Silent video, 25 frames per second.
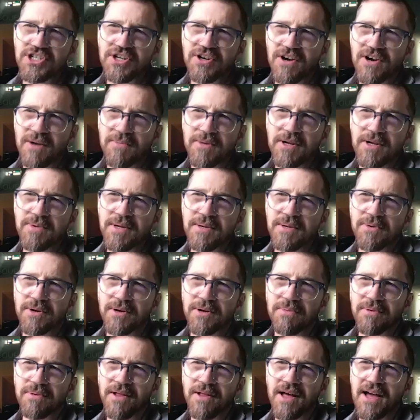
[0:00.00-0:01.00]
year? How many
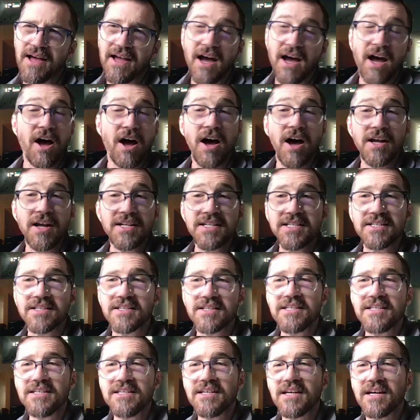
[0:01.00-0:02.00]
people apply?
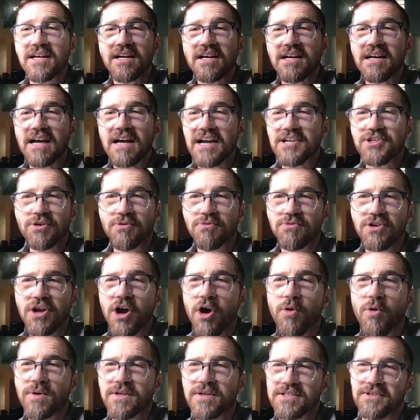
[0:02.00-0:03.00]
Honestly, I don't
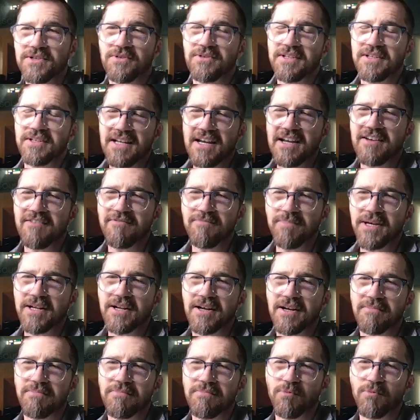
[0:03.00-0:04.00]
know until the day of
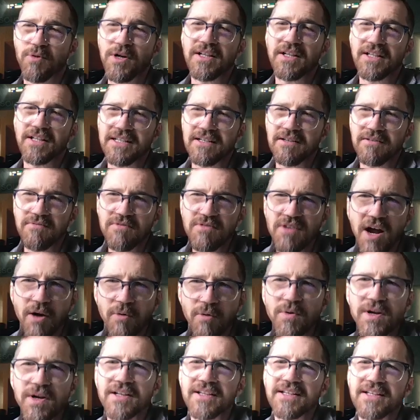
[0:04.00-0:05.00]
pinup, really. Not
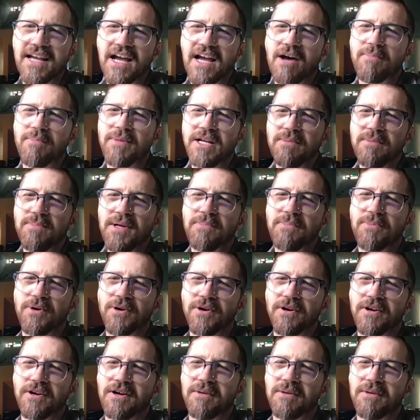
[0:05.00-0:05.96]
really how many people are going to